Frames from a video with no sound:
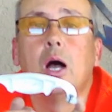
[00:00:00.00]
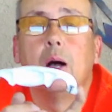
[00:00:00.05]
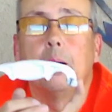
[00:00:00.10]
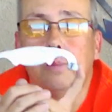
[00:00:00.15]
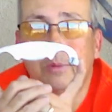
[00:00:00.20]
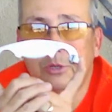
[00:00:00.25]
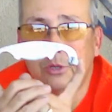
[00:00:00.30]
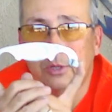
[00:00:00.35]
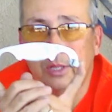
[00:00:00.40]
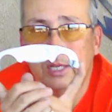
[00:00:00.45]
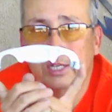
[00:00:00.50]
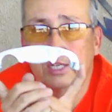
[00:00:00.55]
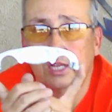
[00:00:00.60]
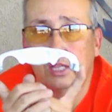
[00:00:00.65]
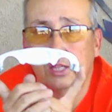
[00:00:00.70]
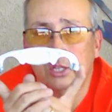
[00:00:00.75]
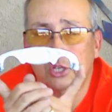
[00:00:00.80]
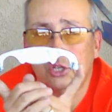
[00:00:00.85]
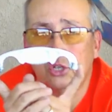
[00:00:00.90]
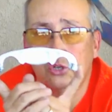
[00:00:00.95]
So they sell
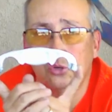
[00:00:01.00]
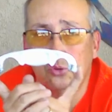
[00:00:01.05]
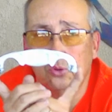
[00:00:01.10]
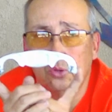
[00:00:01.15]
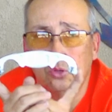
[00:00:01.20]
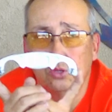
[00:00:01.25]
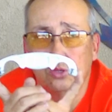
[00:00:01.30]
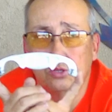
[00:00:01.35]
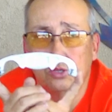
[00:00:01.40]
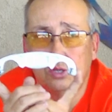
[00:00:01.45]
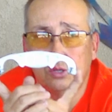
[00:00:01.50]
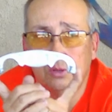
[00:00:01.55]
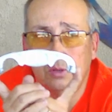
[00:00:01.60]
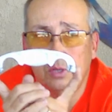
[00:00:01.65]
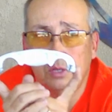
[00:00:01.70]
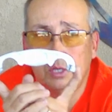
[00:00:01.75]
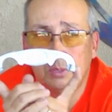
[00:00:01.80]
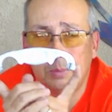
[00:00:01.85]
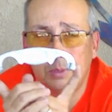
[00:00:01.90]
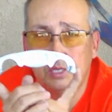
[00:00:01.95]
this tool
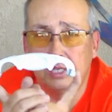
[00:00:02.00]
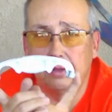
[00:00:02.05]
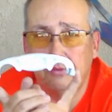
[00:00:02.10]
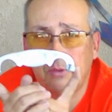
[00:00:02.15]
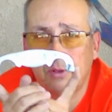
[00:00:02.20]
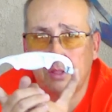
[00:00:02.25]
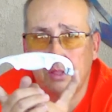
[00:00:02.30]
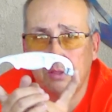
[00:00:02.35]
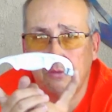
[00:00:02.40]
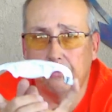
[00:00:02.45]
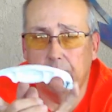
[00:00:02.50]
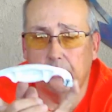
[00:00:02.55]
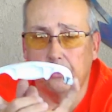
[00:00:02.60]
specifically for